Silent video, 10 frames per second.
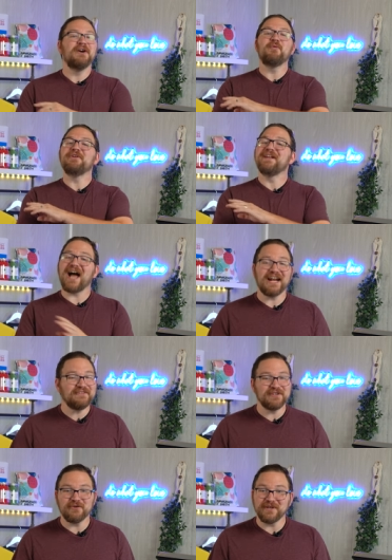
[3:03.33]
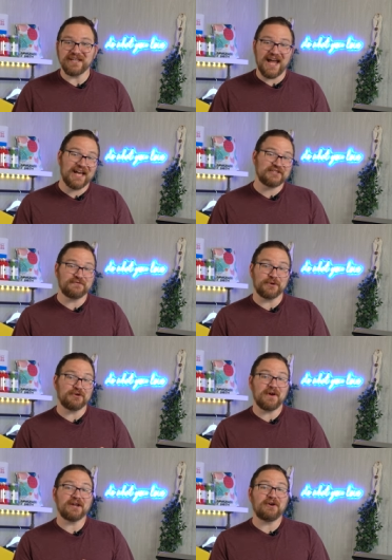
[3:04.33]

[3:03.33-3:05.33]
We're not even going to ask for a credit